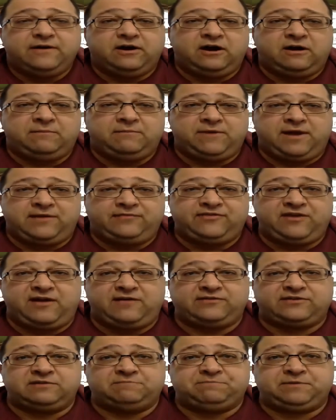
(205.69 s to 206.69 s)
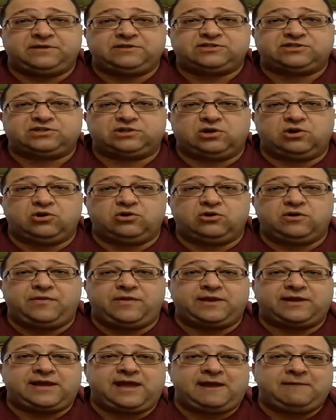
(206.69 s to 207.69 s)
Um, has it been slurred and
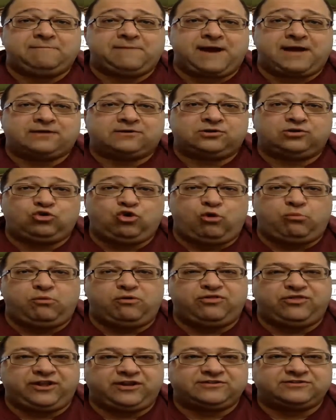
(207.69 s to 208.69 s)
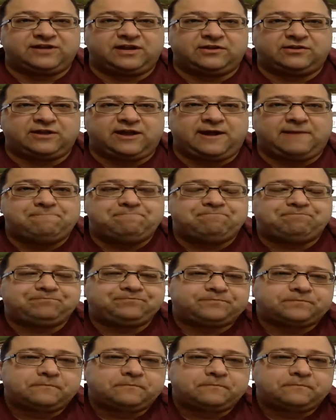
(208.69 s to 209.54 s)
then came back to normal? Things like that.